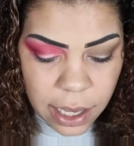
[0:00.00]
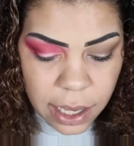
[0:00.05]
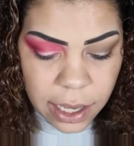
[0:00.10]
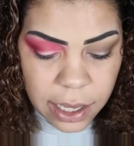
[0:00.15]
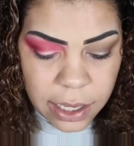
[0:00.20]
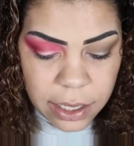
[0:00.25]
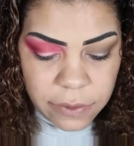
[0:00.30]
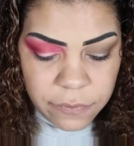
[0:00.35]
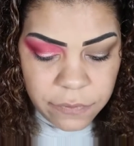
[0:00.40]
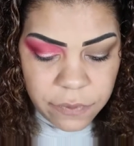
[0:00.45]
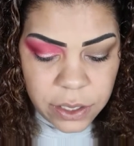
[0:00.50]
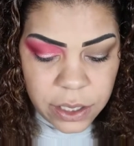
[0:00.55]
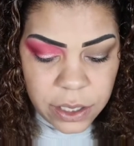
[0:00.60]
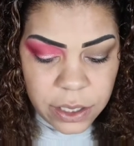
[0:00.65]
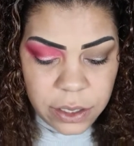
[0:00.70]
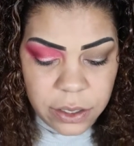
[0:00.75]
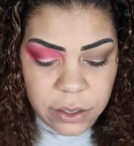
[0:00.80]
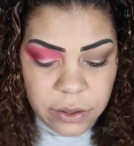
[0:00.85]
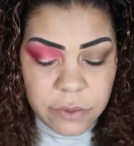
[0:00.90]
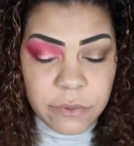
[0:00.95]

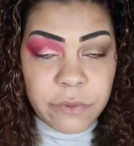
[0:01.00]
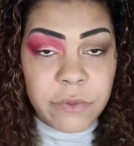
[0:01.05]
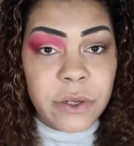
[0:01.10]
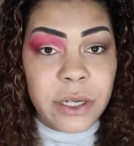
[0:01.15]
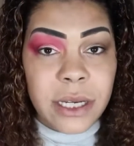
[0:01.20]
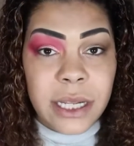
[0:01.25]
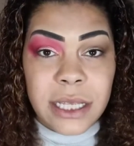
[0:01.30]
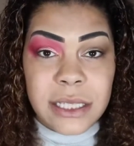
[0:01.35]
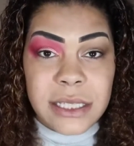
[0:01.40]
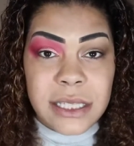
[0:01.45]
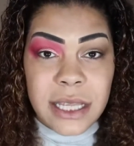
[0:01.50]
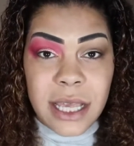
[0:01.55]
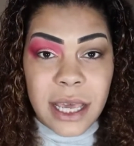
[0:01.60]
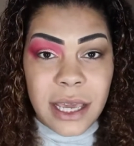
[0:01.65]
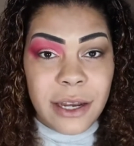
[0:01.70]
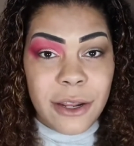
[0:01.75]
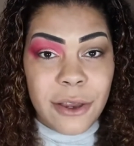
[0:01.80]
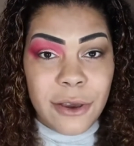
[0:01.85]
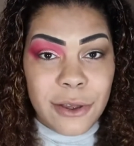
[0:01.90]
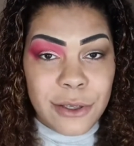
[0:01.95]
Ivy for that
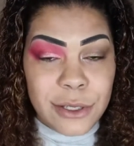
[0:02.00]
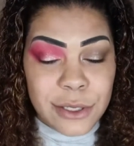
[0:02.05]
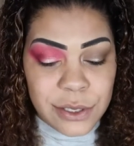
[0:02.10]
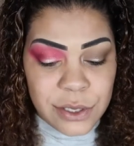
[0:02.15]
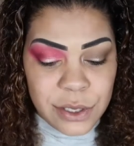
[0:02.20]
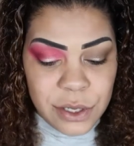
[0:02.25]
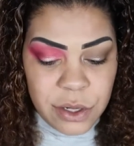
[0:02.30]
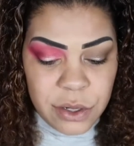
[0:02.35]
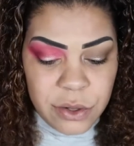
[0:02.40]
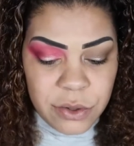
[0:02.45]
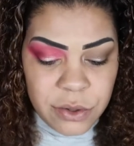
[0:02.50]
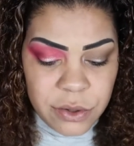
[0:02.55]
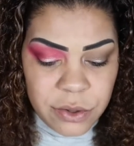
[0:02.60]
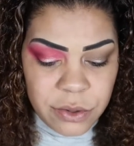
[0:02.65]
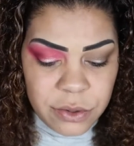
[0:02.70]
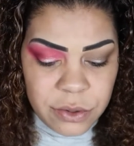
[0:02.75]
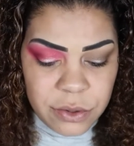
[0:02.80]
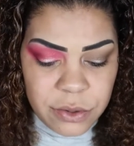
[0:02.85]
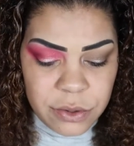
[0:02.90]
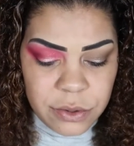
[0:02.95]
side also,
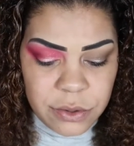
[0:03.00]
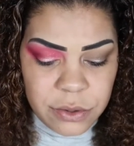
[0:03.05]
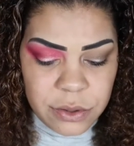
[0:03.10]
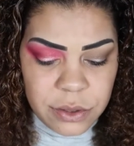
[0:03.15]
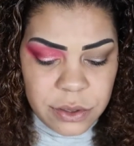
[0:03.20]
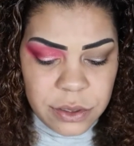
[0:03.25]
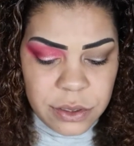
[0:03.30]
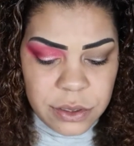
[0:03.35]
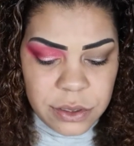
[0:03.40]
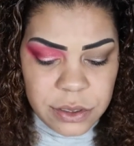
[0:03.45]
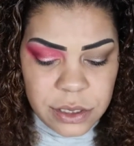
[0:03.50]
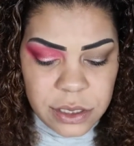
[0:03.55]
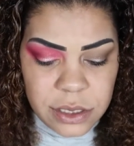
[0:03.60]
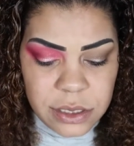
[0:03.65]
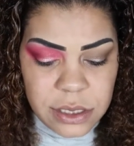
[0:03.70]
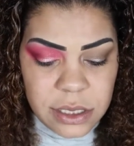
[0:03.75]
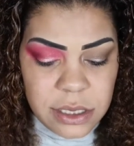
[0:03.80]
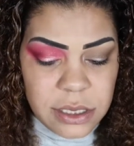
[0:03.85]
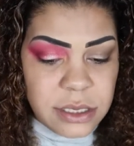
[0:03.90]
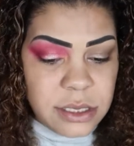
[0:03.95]

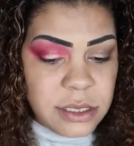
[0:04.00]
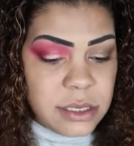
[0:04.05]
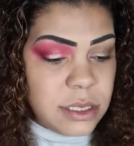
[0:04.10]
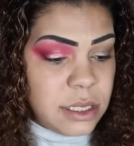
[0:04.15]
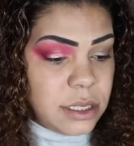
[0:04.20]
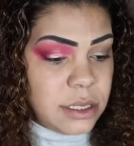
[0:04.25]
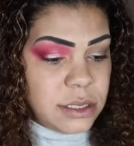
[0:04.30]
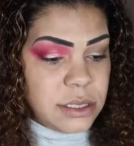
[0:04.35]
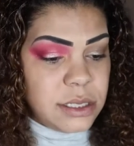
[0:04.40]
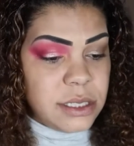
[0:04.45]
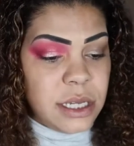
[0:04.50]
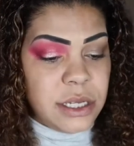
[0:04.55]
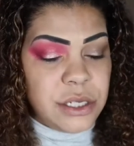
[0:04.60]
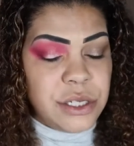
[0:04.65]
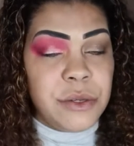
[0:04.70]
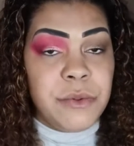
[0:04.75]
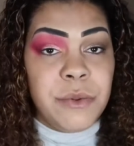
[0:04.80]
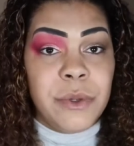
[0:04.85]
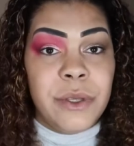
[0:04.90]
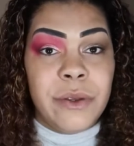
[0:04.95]
since it's
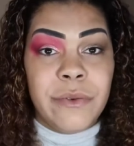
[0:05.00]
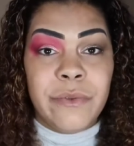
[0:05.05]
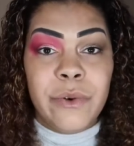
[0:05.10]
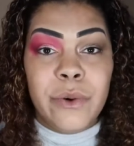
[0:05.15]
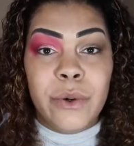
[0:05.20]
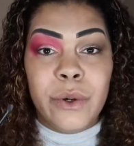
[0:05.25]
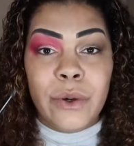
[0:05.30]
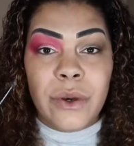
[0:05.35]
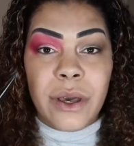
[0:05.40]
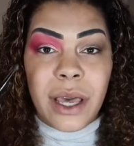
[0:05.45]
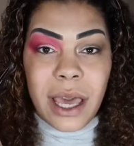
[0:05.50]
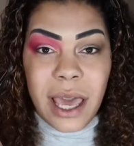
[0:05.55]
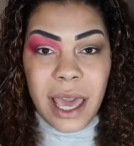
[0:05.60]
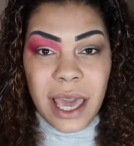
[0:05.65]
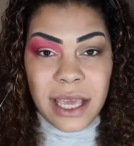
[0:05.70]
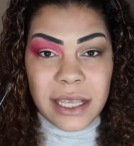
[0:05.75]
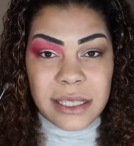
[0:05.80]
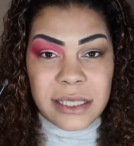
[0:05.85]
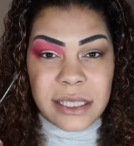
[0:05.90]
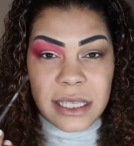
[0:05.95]
such a beautiful
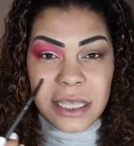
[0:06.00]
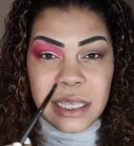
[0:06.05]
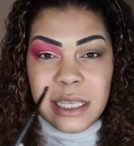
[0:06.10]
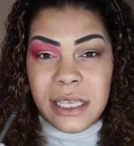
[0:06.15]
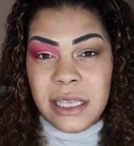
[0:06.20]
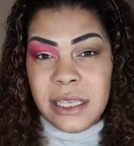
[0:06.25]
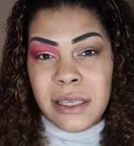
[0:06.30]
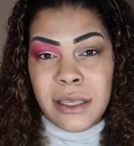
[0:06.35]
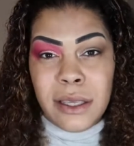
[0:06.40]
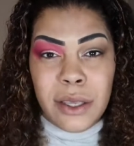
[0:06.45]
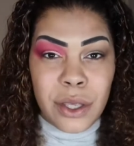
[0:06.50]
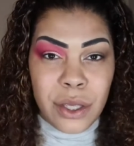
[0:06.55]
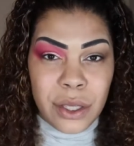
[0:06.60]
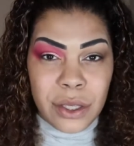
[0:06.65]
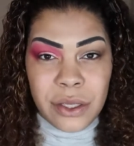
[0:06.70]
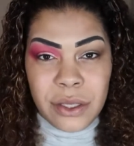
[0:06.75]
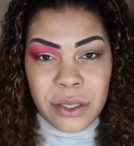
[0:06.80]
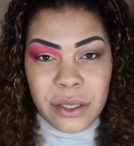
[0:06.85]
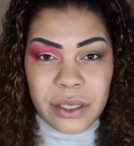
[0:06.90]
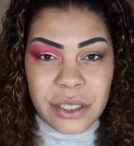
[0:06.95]
icy
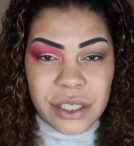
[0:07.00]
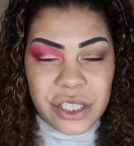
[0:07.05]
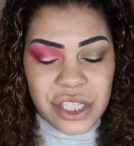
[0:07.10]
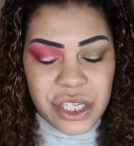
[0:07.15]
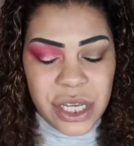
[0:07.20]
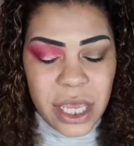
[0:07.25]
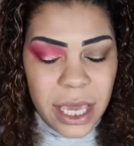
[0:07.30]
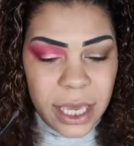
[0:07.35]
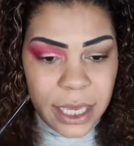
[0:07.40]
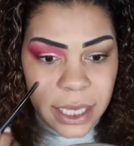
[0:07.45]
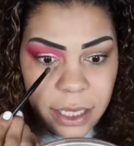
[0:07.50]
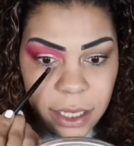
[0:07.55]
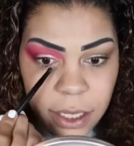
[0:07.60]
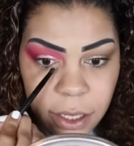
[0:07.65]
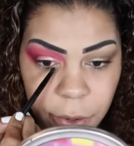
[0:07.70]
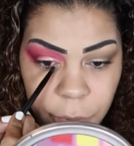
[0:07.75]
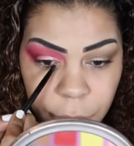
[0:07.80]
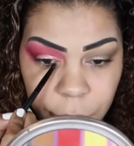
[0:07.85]
shade.